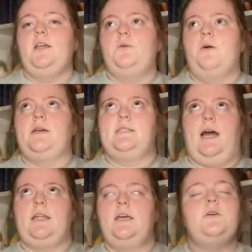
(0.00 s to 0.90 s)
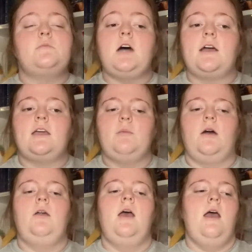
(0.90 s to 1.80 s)
you know exactly who I'm talking
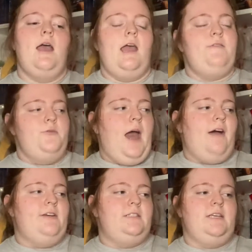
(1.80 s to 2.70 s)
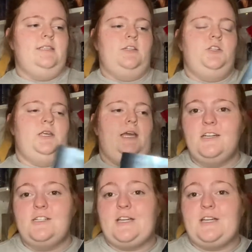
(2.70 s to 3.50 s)
about. If you haven't, essentially, shit